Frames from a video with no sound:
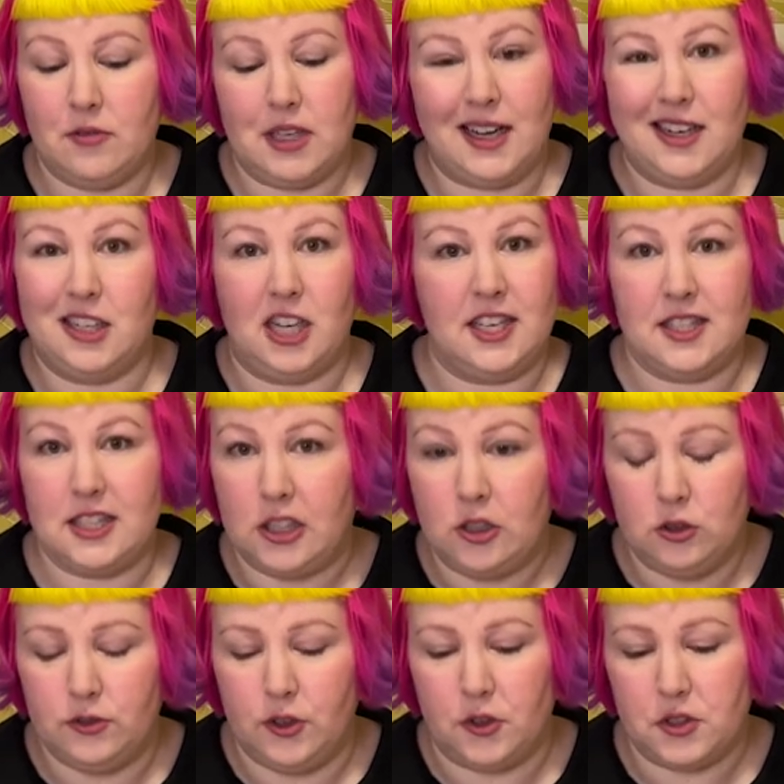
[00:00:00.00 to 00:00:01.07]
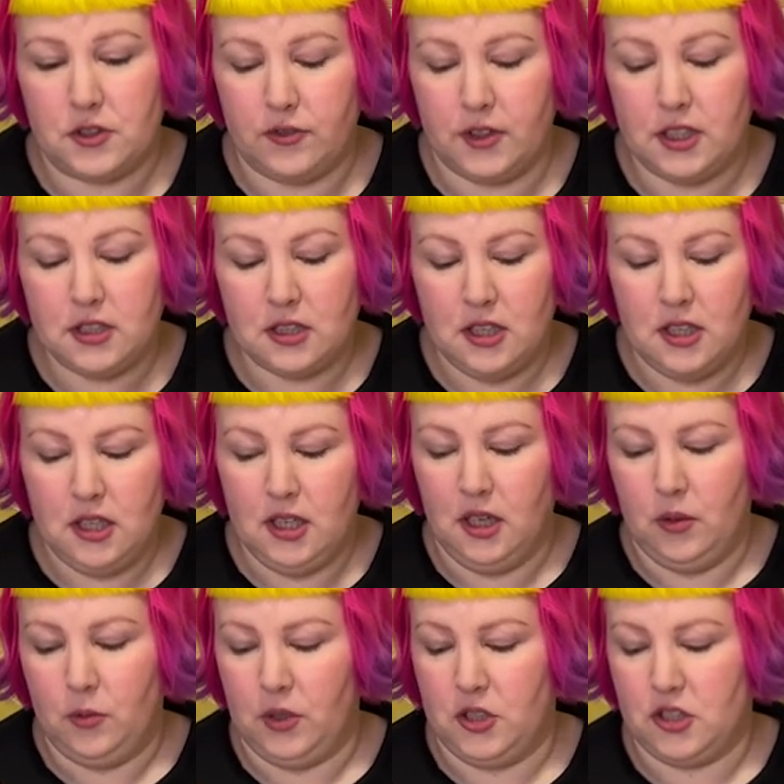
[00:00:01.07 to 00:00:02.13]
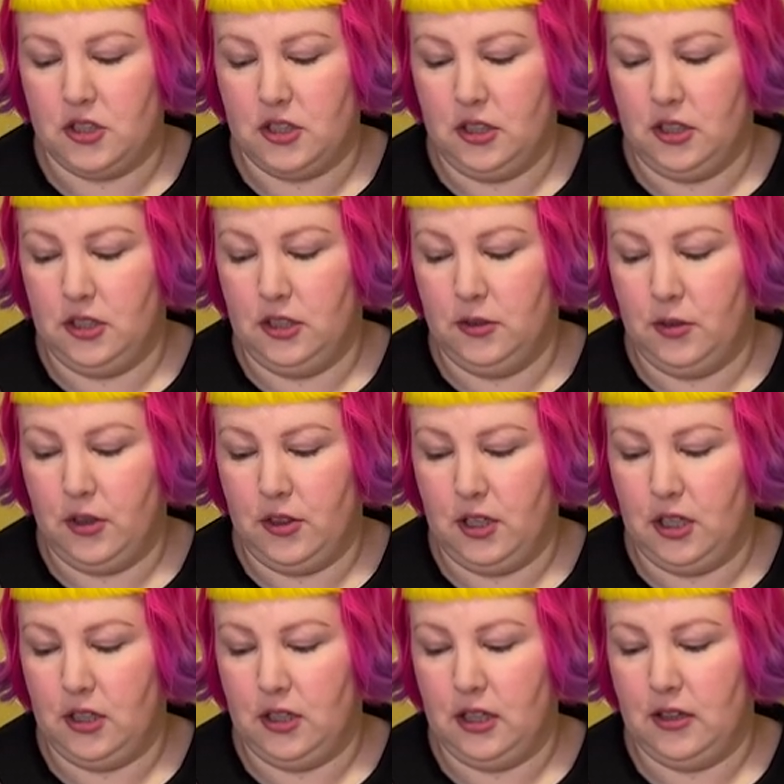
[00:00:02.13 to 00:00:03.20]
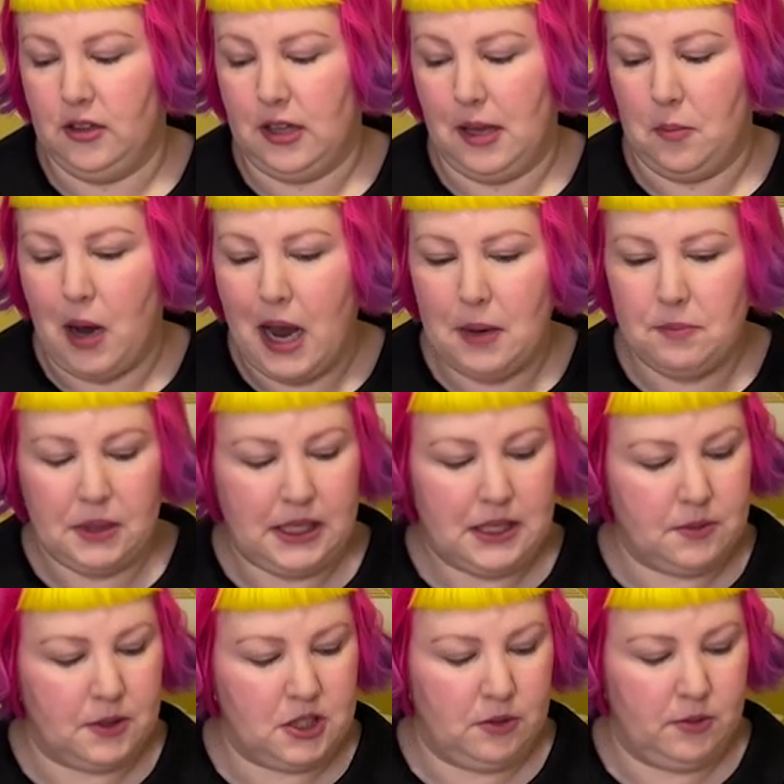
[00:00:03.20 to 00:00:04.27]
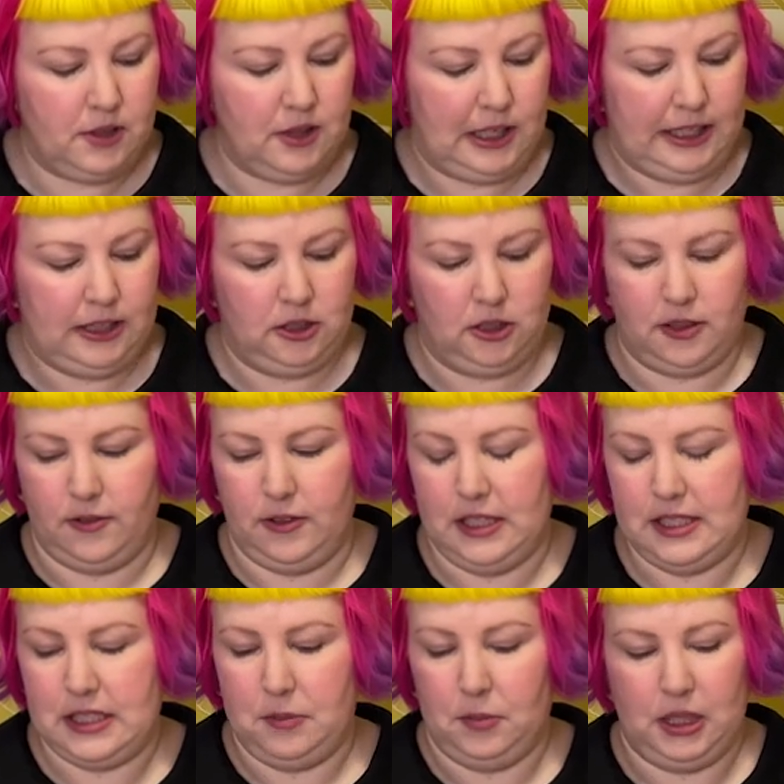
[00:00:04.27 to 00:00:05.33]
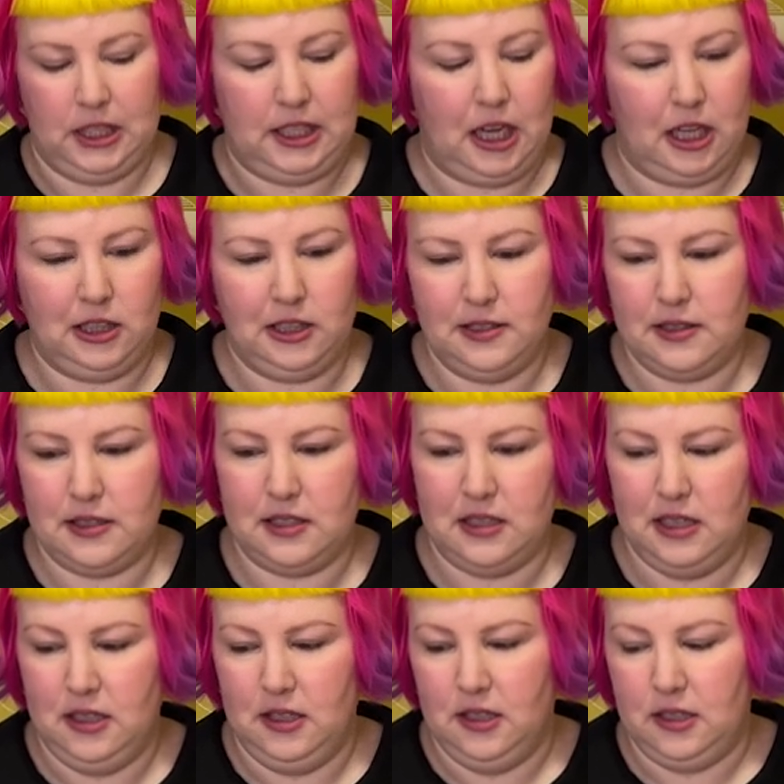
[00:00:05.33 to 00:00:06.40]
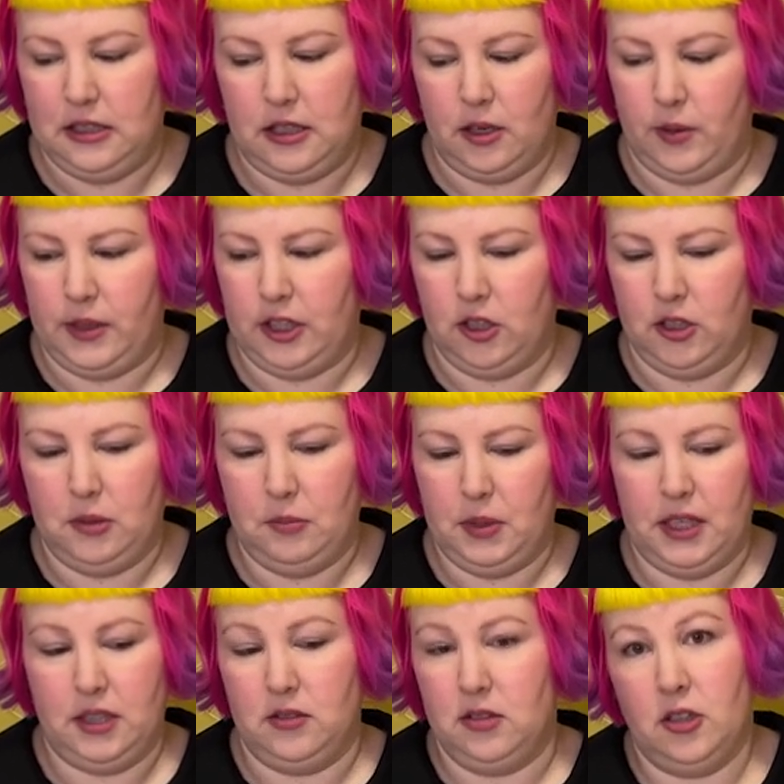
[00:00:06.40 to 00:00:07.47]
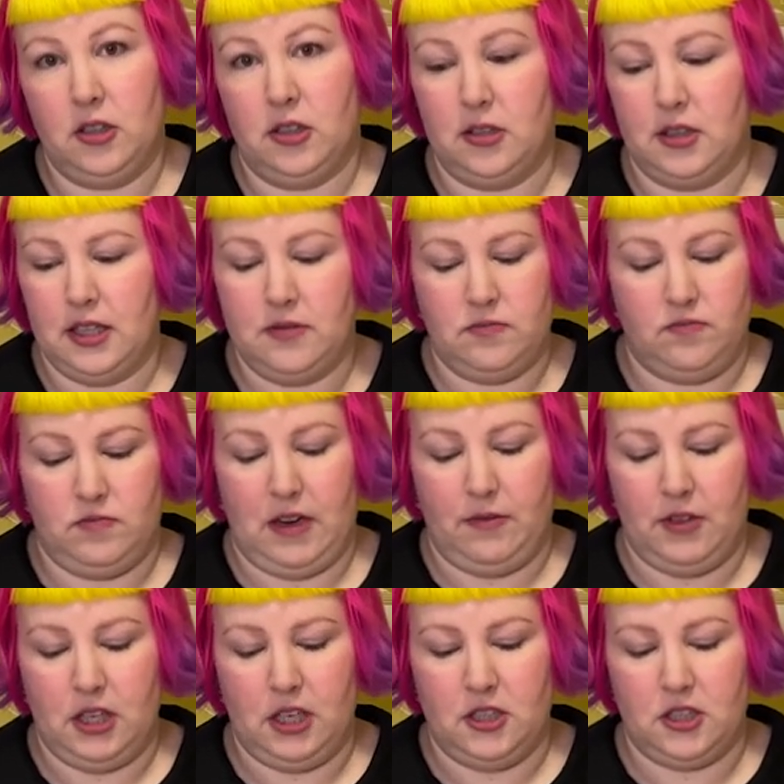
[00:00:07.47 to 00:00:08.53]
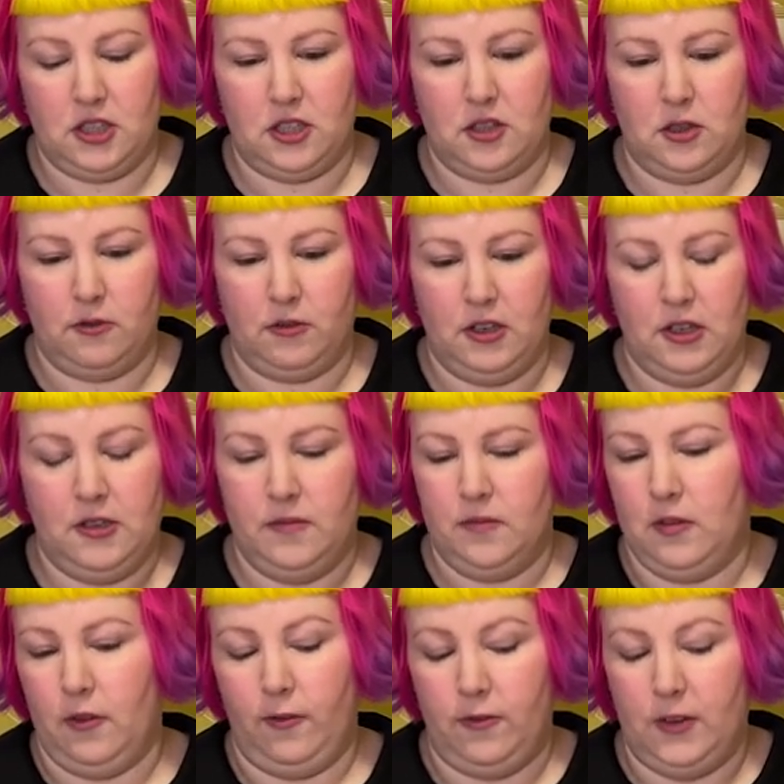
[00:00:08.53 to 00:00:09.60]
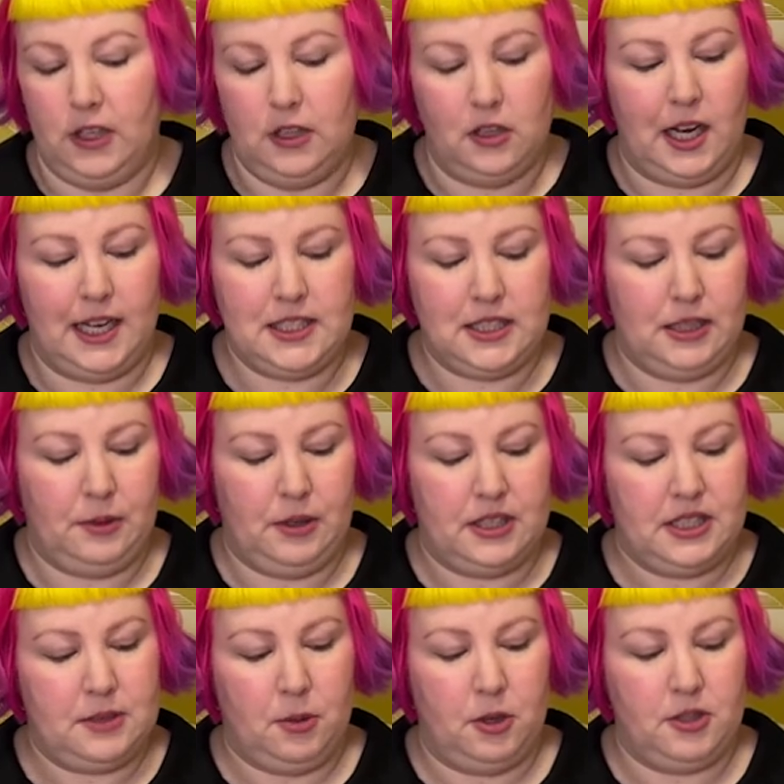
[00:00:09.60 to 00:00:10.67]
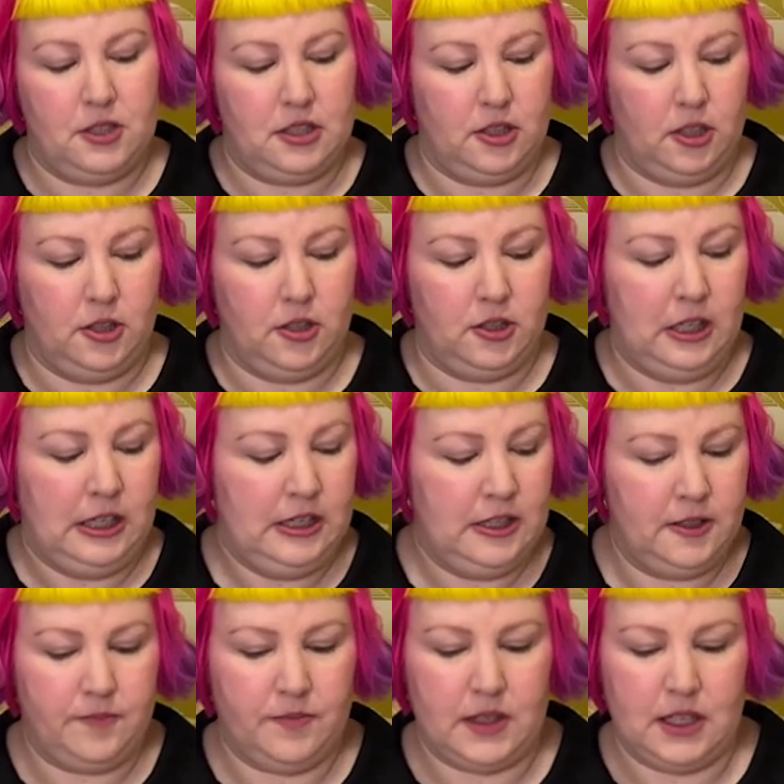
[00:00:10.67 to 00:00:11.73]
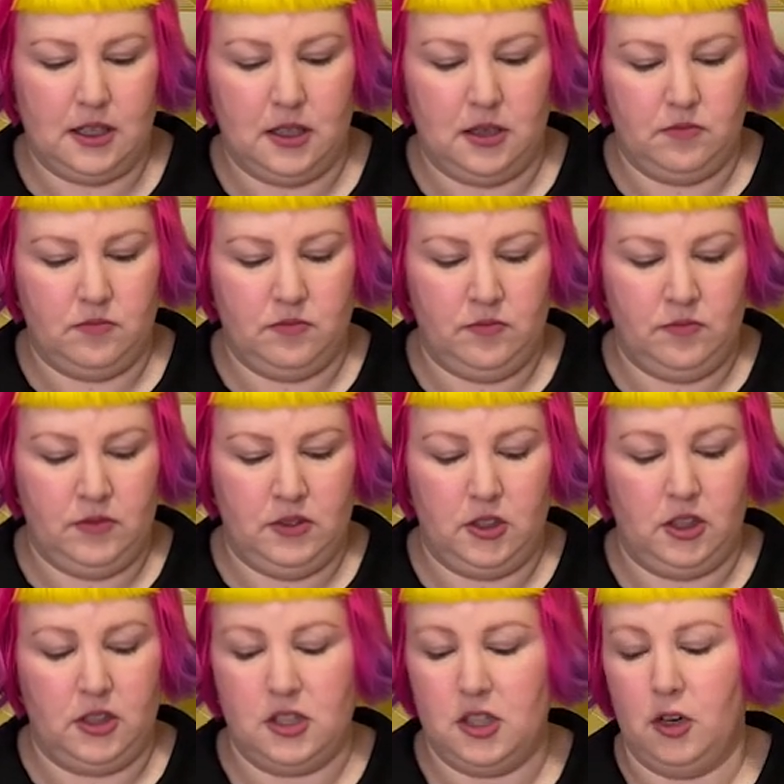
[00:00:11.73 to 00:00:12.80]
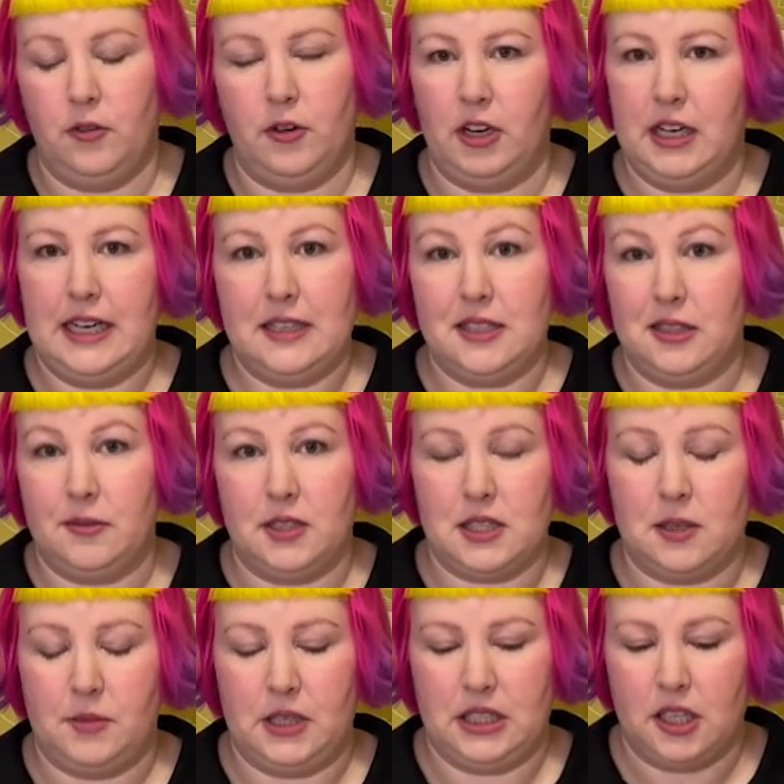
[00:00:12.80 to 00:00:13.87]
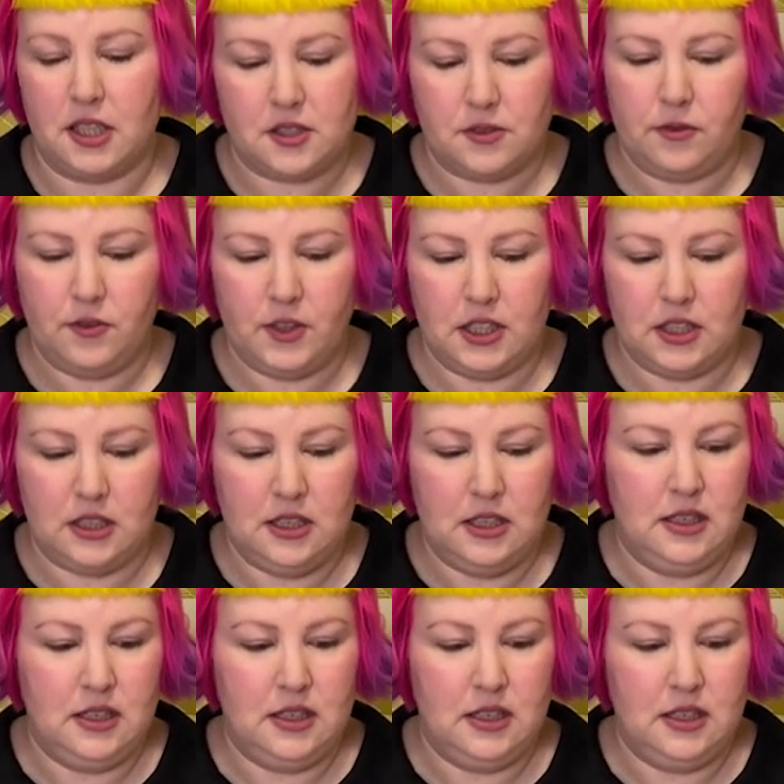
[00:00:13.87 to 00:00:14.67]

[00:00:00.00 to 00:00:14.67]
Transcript: had a single false fit, which you would think there might be, especially with, like, a lot of similar colors going on, but no, everything's just sort of fit nicely where it's supposed to go. You could tell very easily when something doesn't fit.